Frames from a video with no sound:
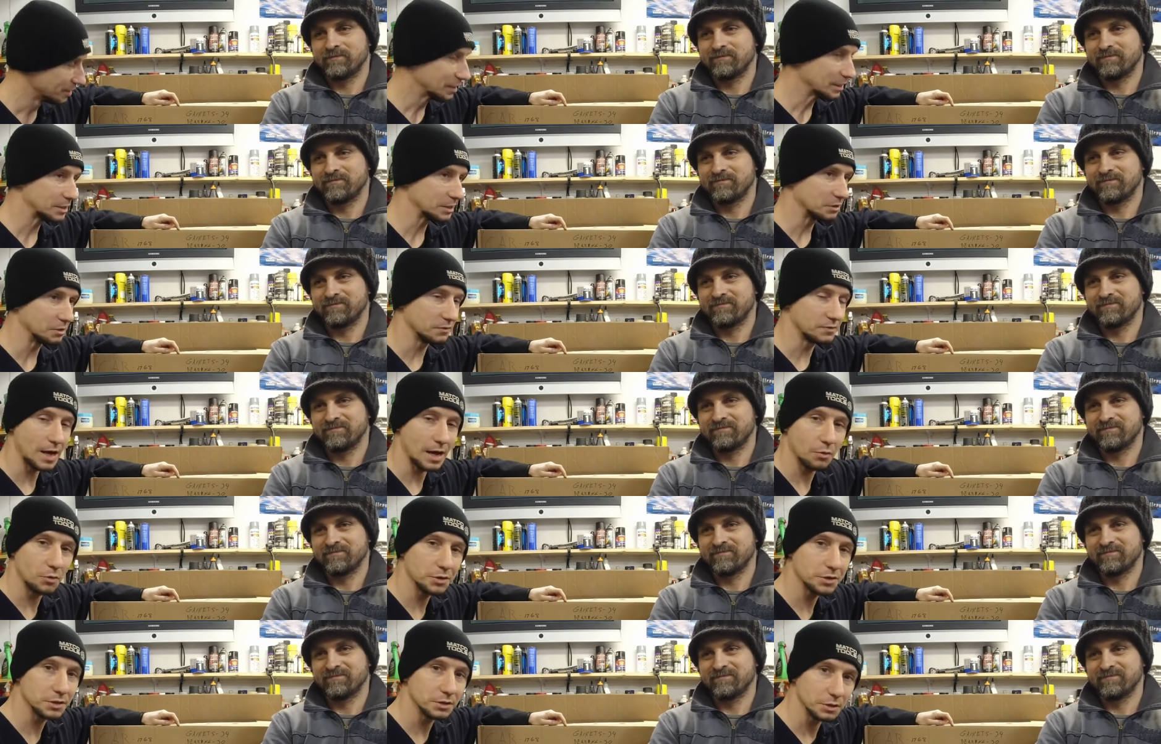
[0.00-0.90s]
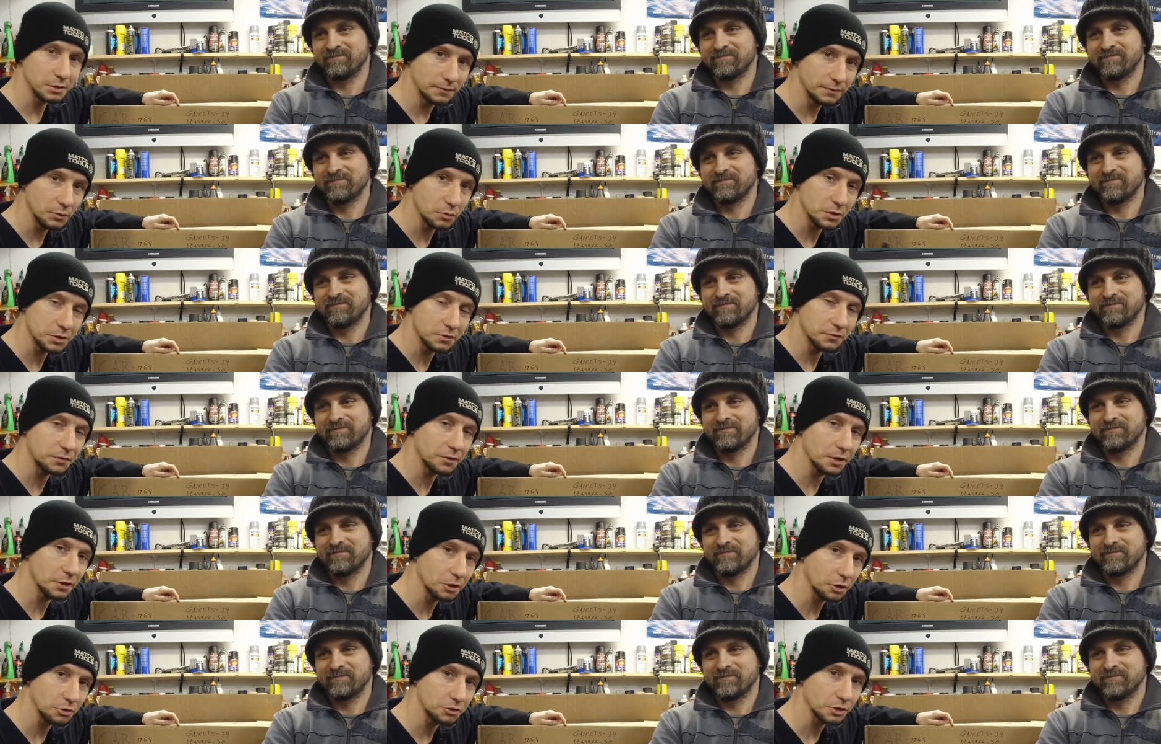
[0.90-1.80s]
Speaker 1: so if that wasn't if it wasn't for the
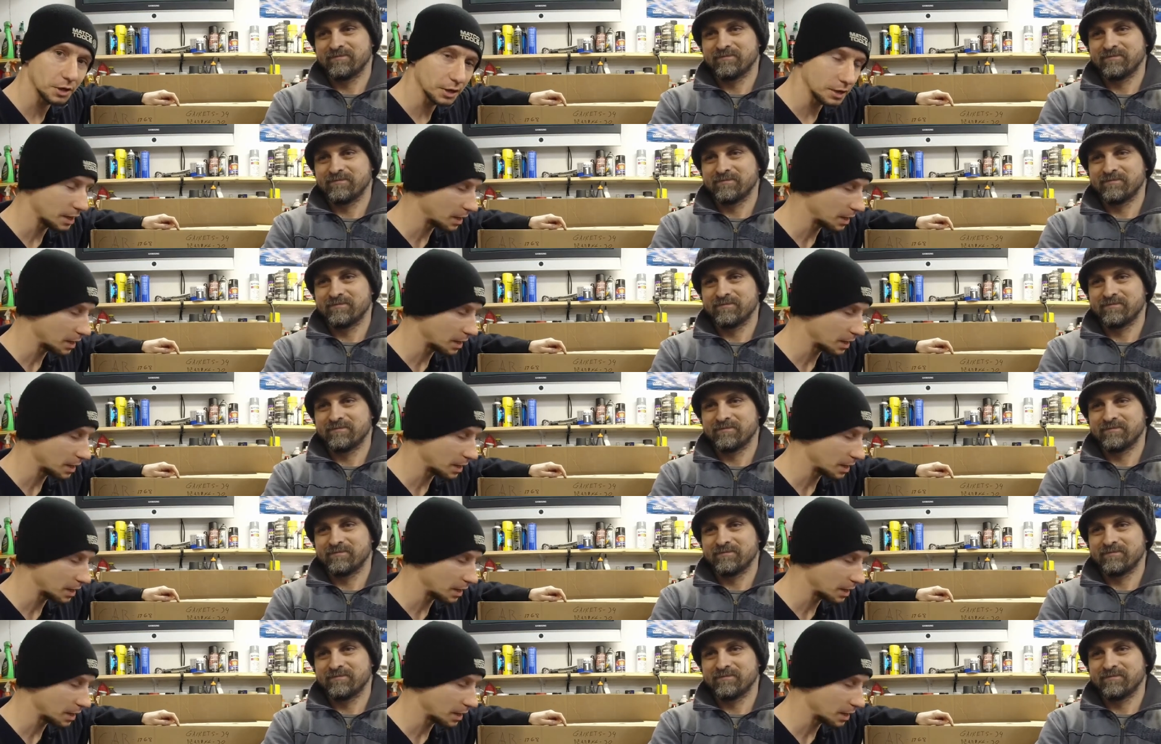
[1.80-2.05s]
tow truck